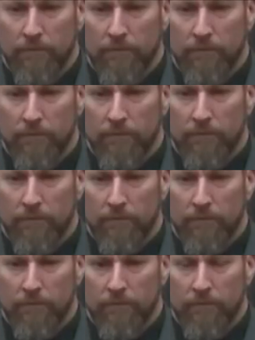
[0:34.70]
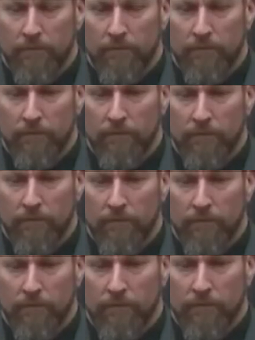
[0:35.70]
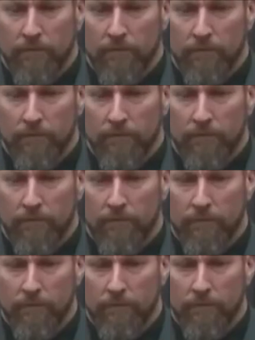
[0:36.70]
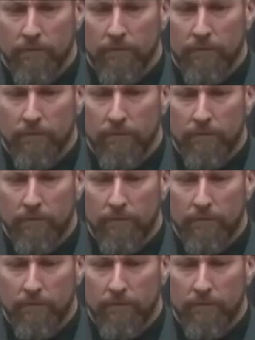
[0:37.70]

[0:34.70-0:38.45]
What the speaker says: [no speech]